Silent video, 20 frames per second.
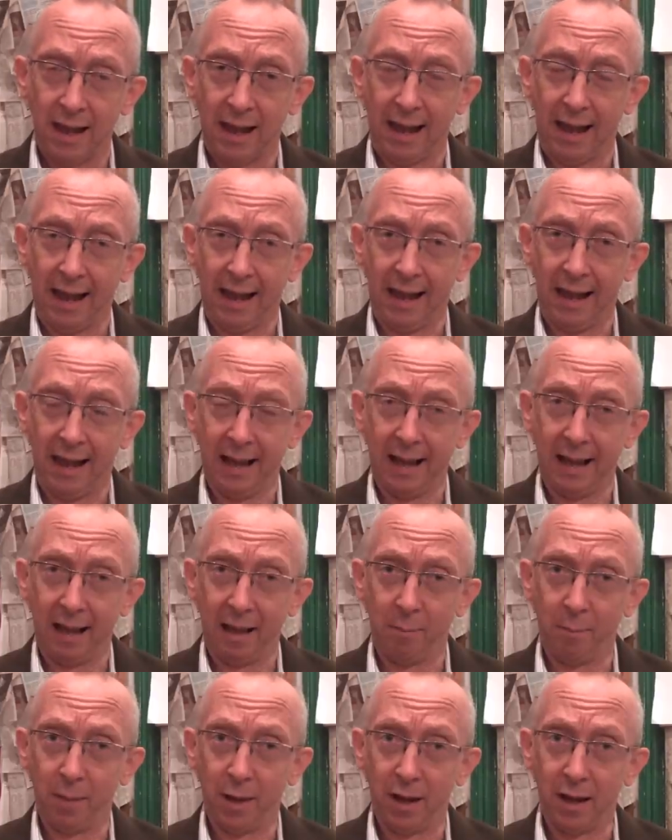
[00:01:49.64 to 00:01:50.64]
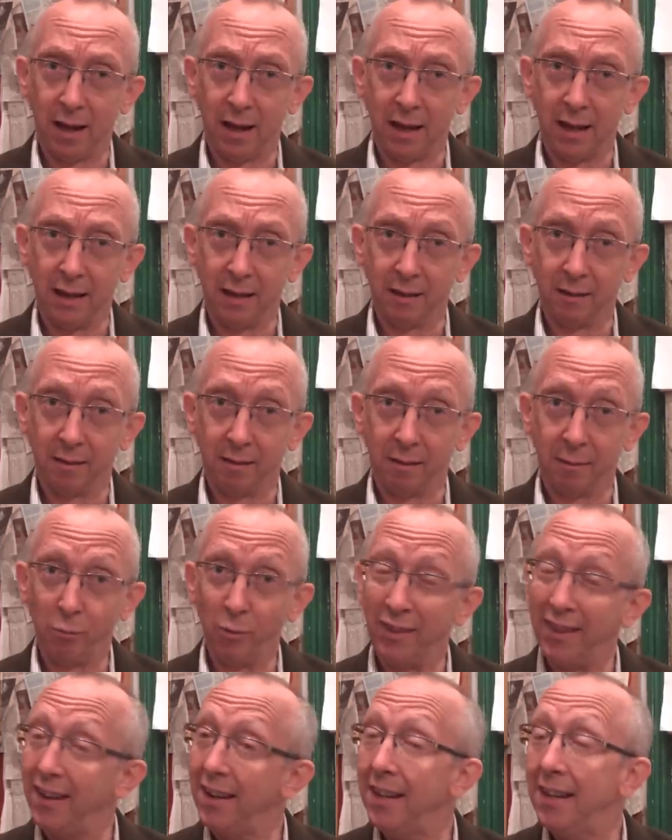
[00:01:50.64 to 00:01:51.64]
uh, and by
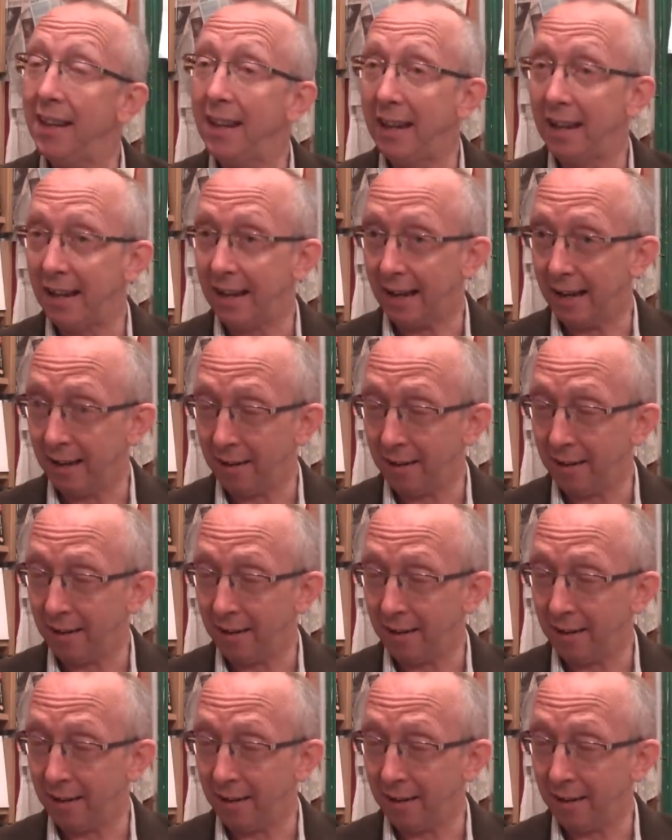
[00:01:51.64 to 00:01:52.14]
within a year